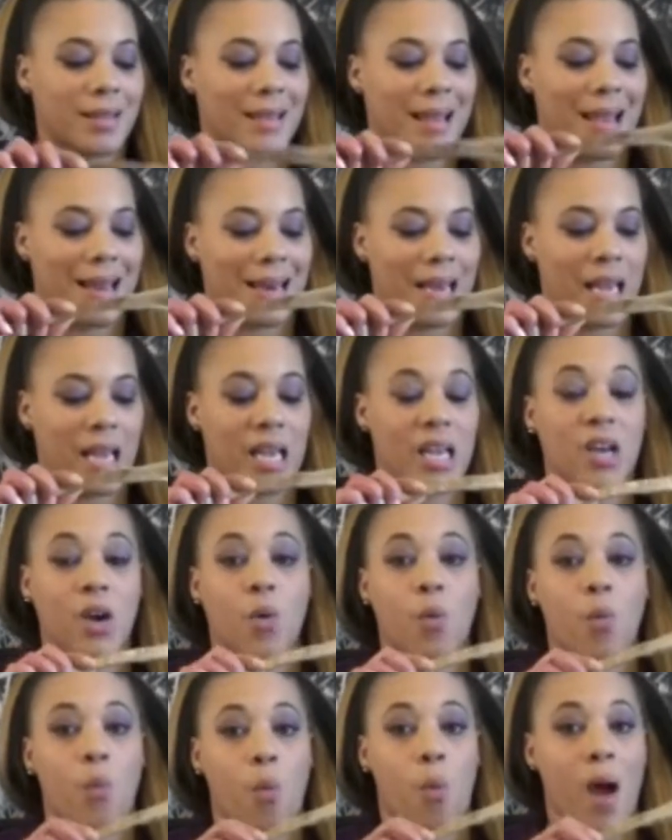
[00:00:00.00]
Okay,
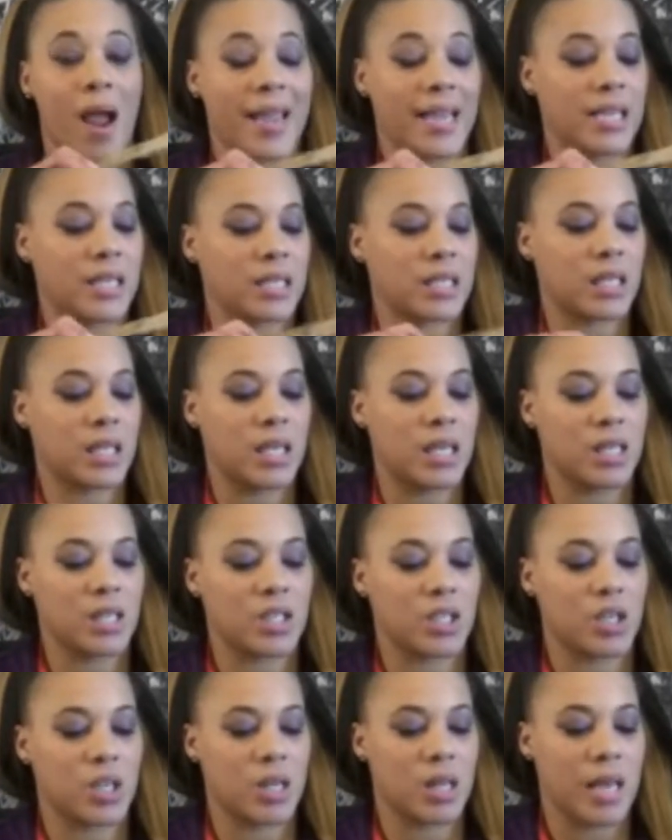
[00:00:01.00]
I
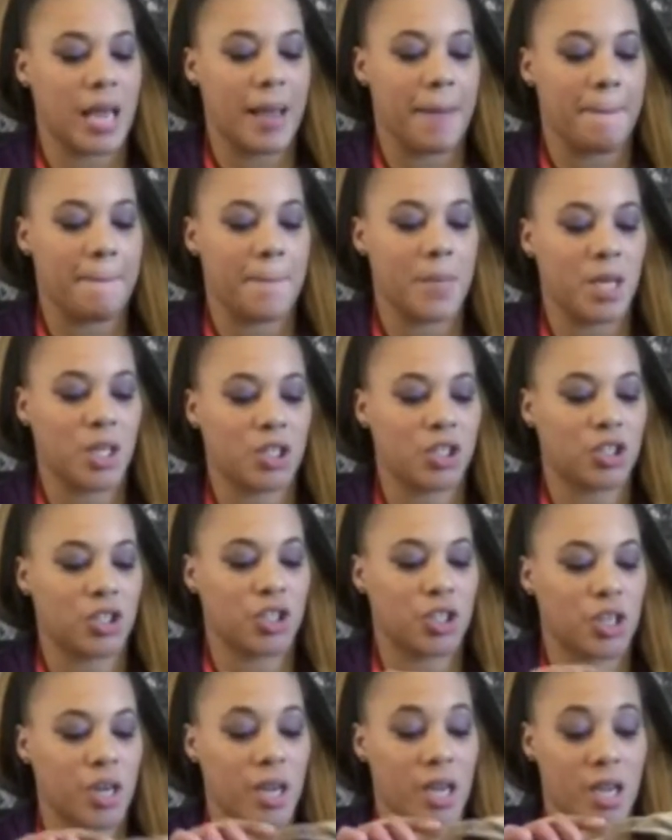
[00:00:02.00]
always forget to turn back
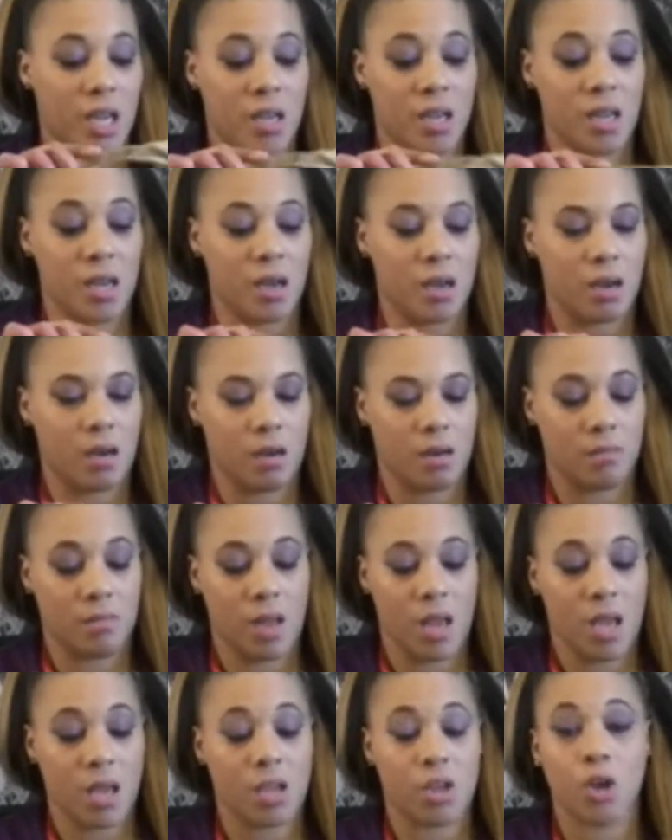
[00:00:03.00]
on the
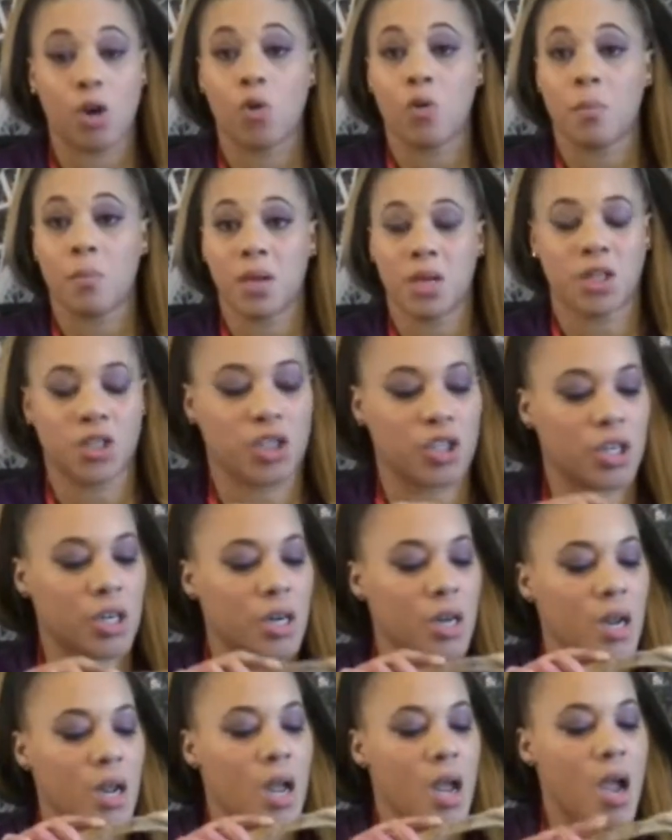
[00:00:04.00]
speaker.
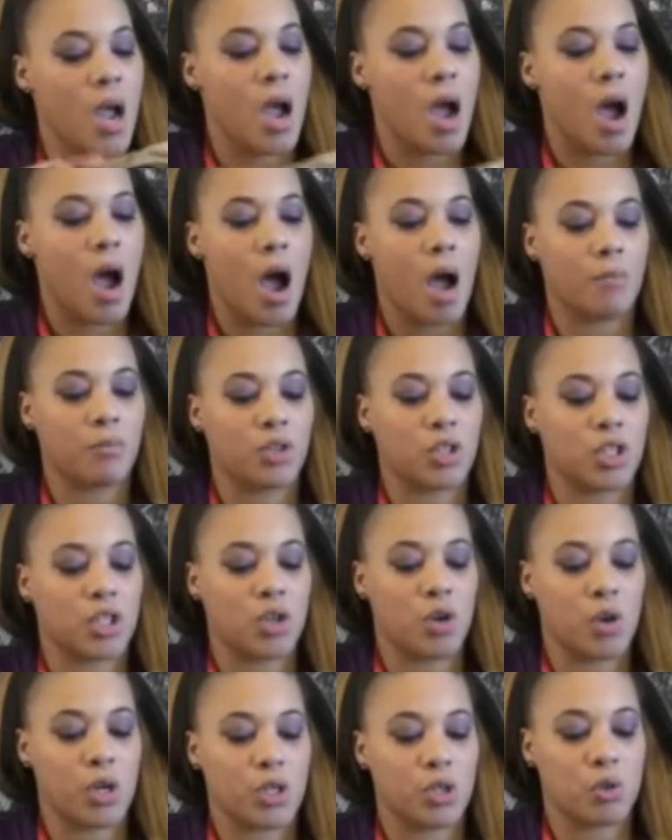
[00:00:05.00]
So
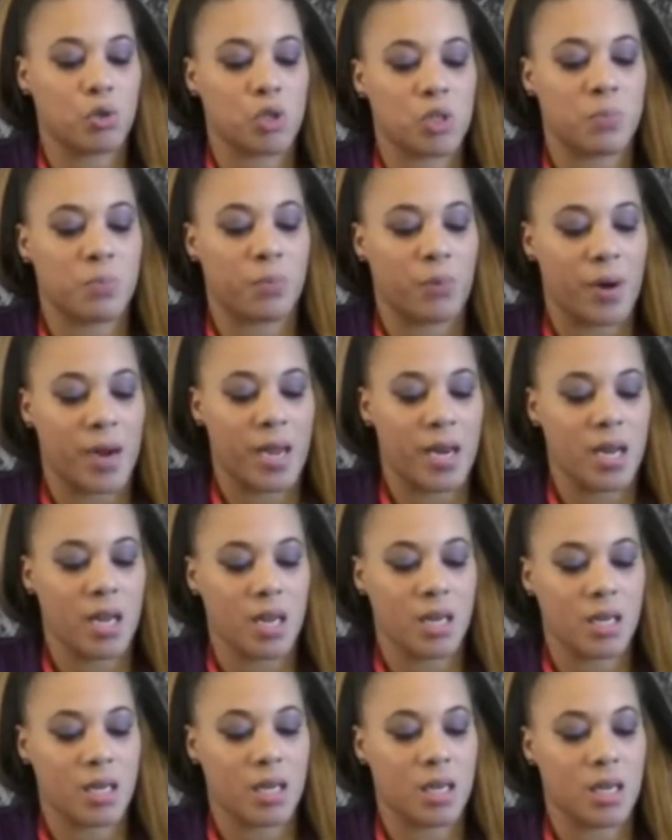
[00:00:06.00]
right
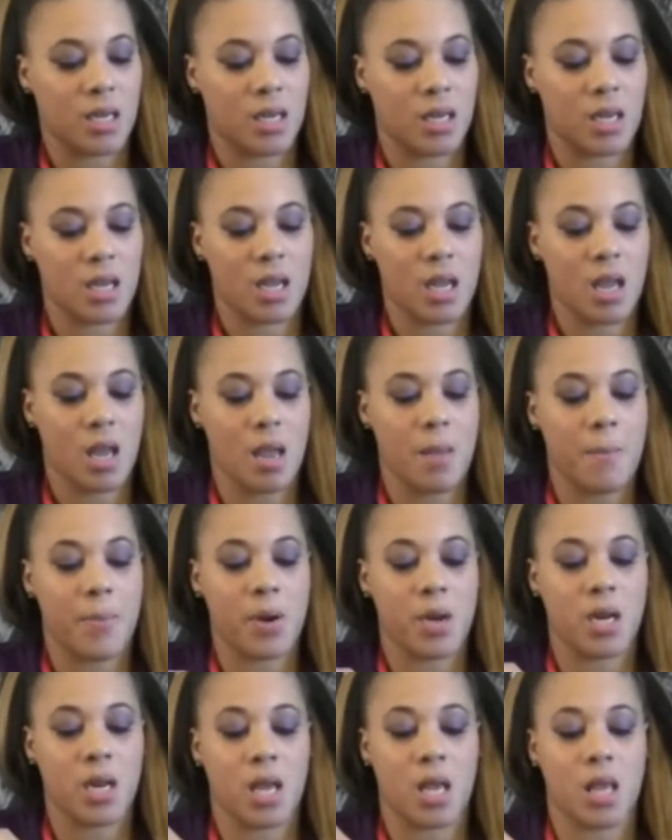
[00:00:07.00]
here,
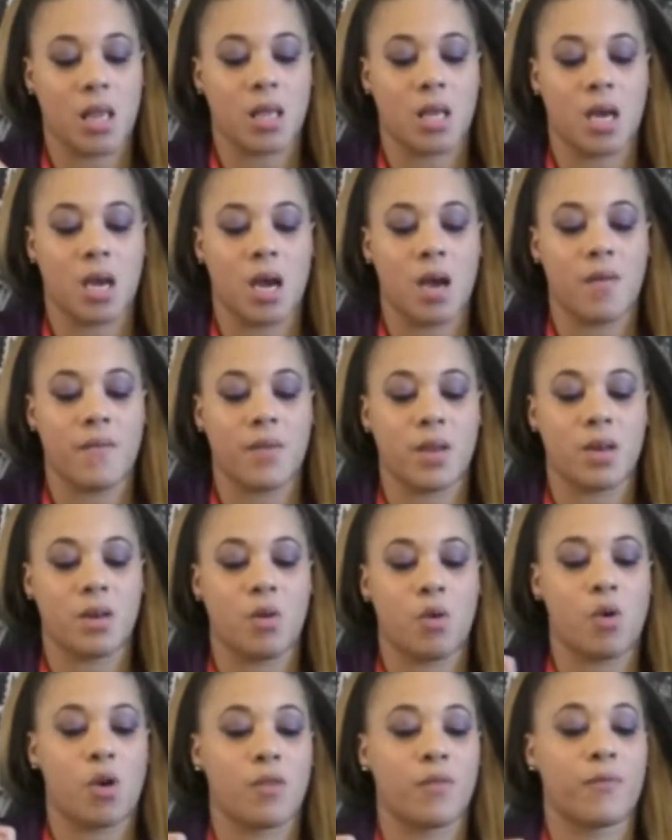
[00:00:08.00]
I have
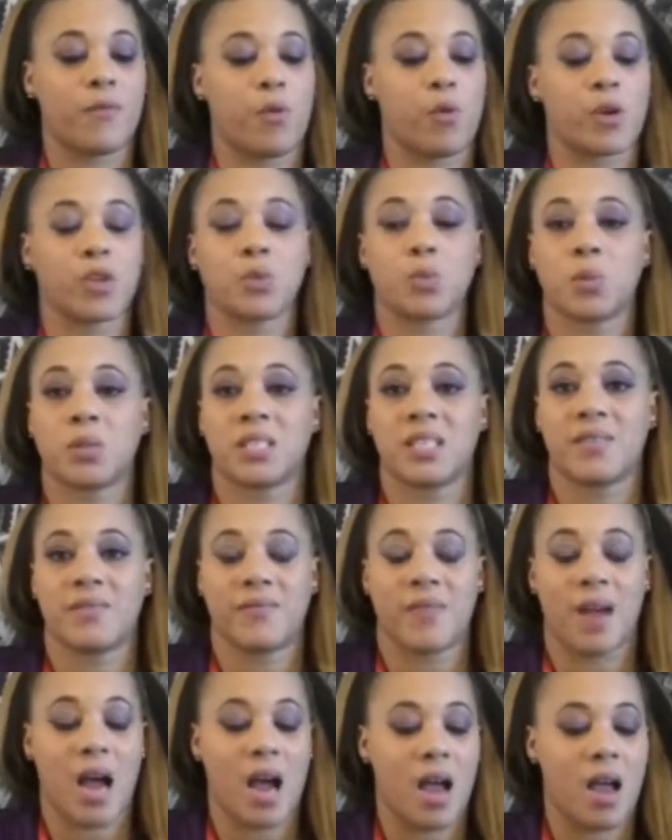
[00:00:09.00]
whipped it, I have
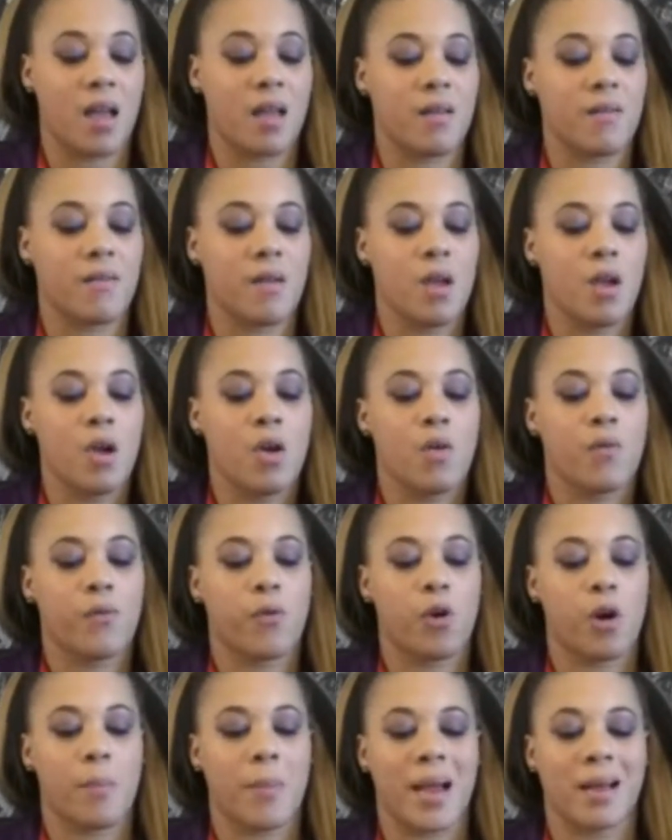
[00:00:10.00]
mixed it and
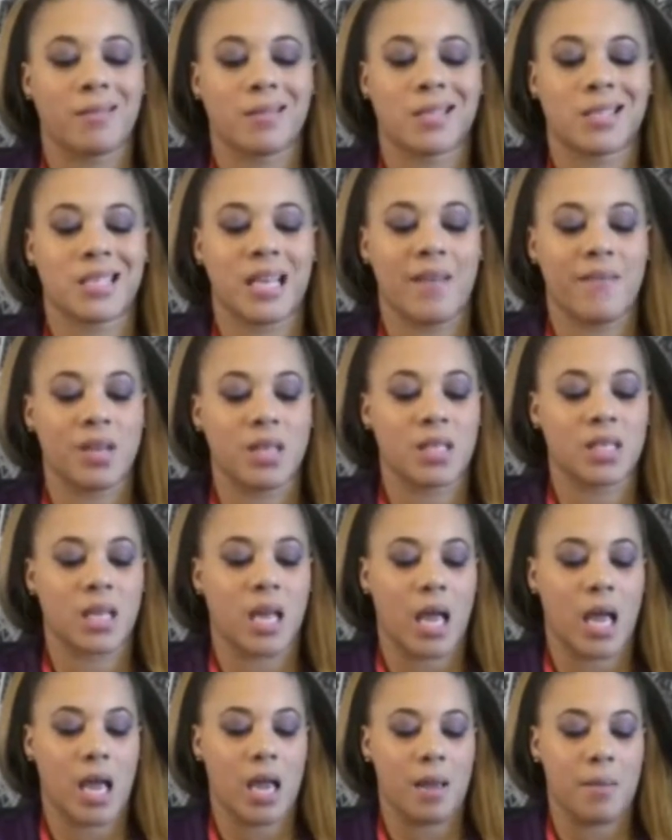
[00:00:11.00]
folded it
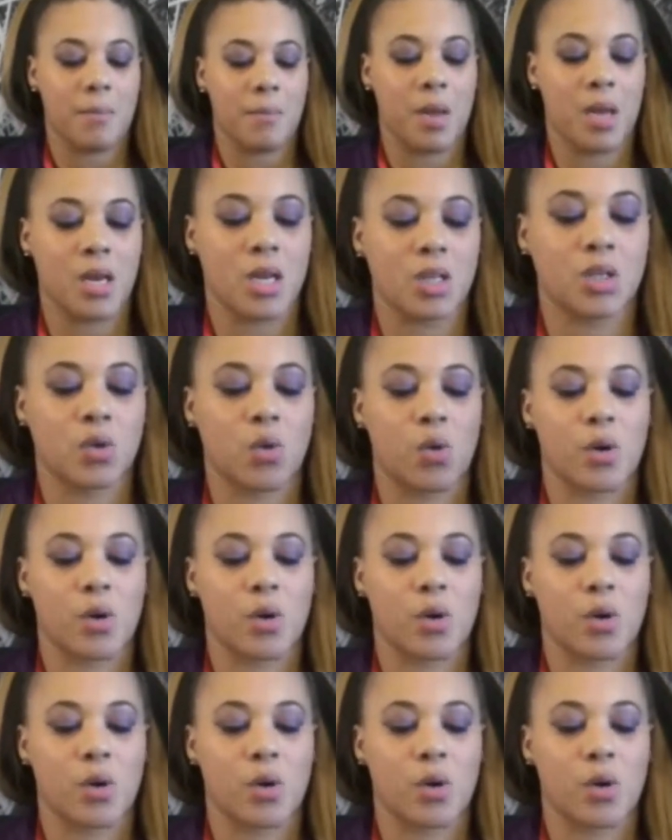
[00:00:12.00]
completely in